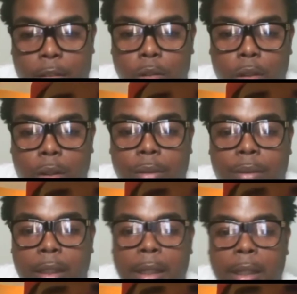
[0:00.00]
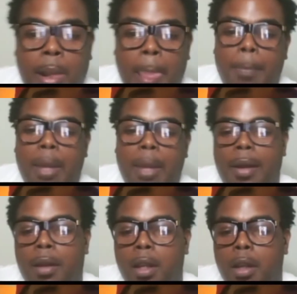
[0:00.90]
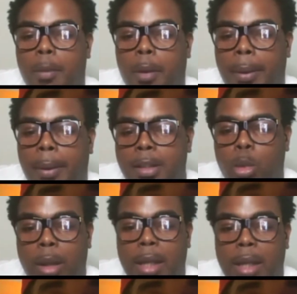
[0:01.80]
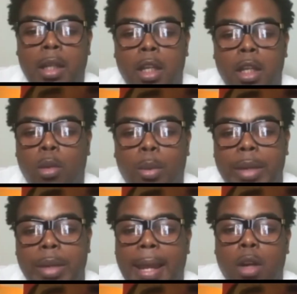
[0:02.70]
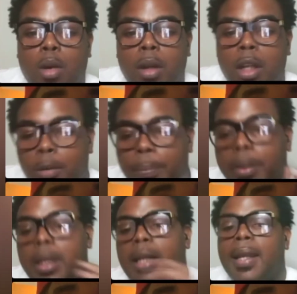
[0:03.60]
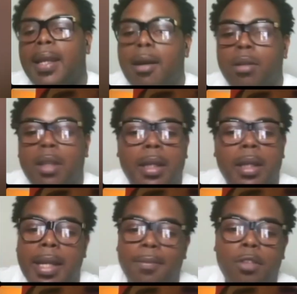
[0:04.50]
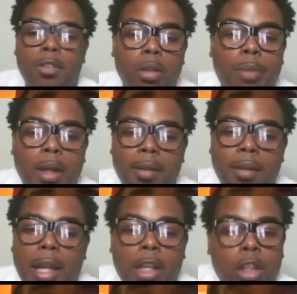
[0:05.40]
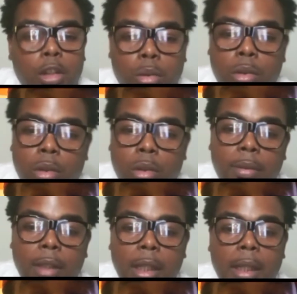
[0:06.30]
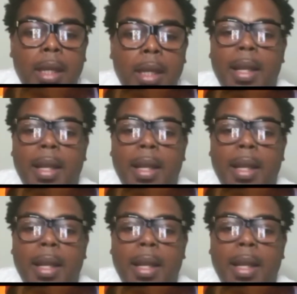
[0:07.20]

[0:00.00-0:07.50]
You know what I'm saying? By perpetuating what we got going on, putting it out there, interviewing brothers like you. You know what I'm saying?